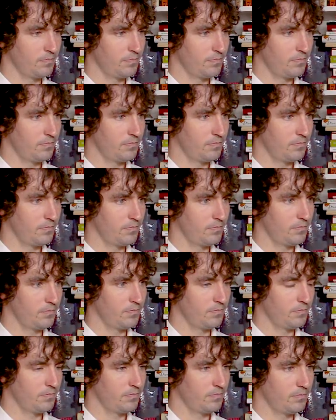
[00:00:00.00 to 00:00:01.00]

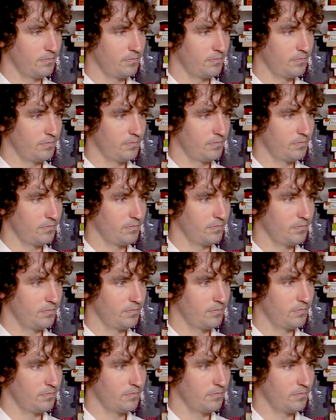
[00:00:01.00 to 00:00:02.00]

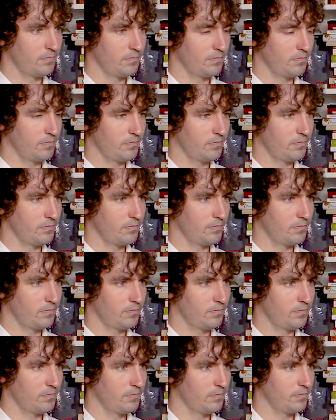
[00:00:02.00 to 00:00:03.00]

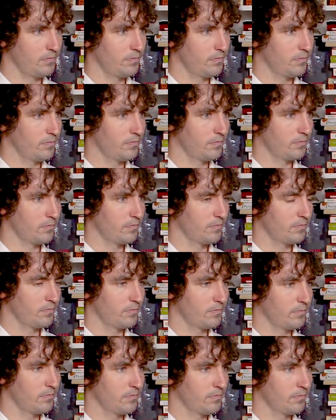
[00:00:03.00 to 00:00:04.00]

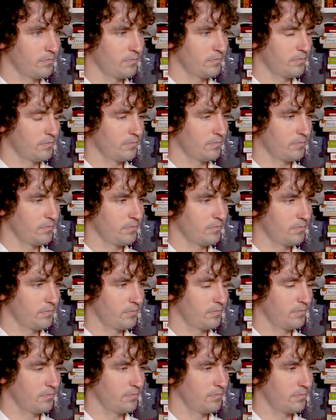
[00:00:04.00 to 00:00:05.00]

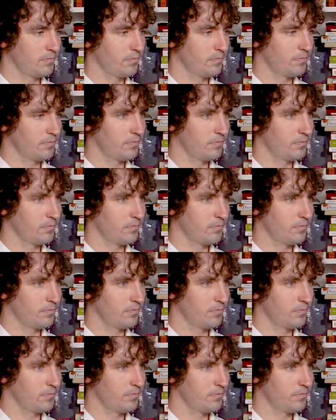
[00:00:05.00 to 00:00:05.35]
(not speaking)